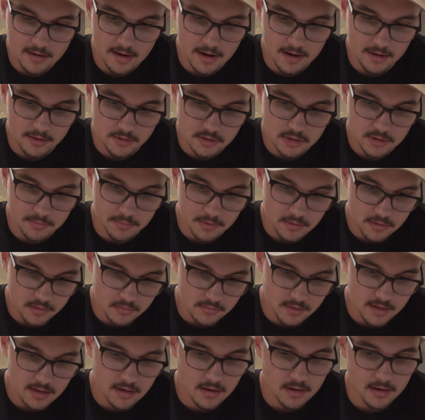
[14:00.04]
I also put the
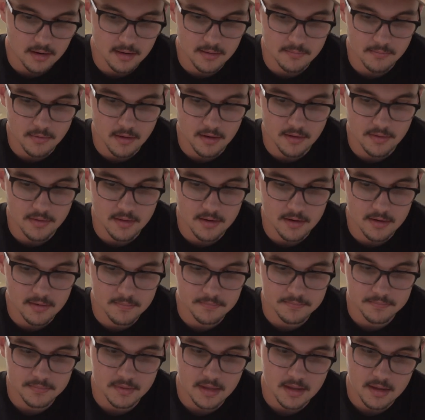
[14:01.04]
Red Hot on there,
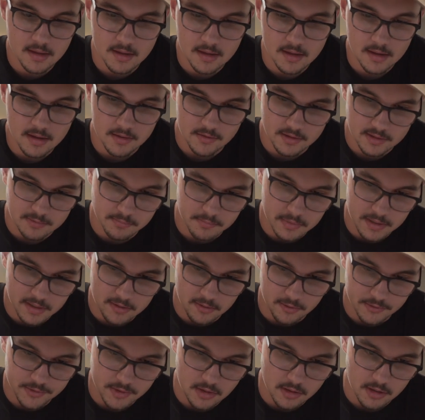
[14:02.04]
this big
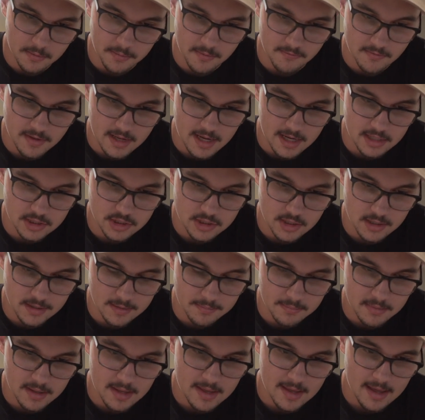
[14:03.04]
old dollop of
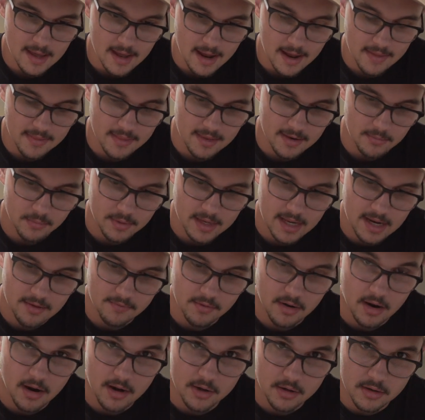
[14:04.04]
ketchup, and then we have
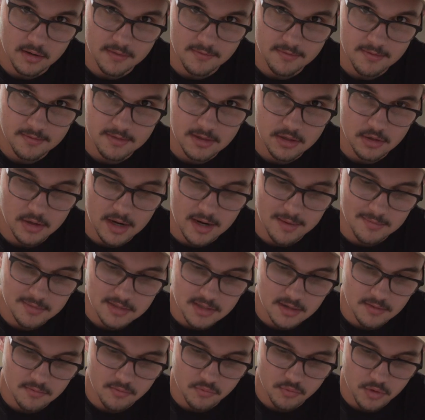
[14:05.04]
150 grams
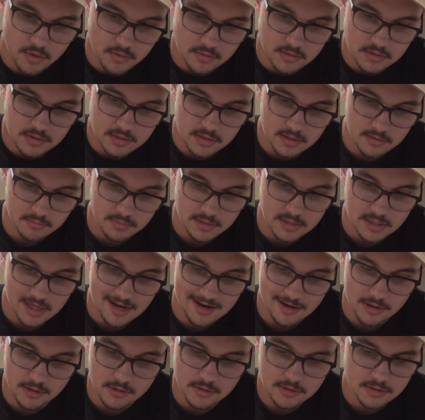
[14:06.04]
of roasted
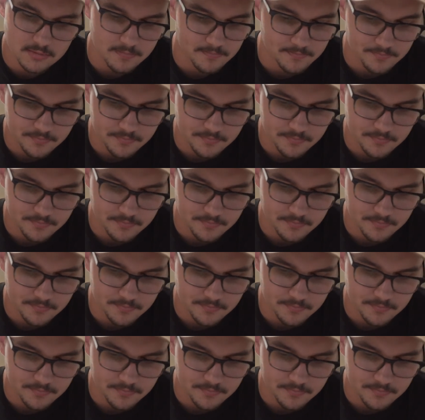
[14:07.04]
potatoes.